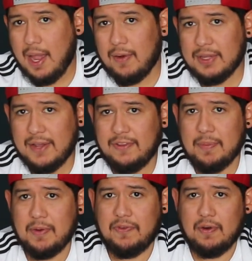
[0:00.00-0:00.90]
I would
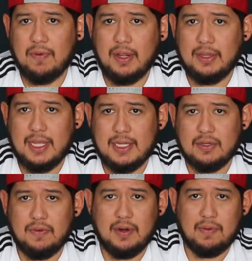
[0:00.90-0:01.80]
definitely prefer one of these
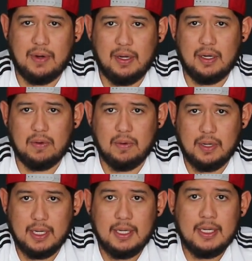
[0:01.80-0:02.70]
over a regular
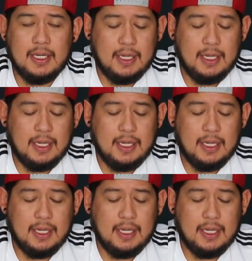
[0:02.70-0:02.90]
Corona.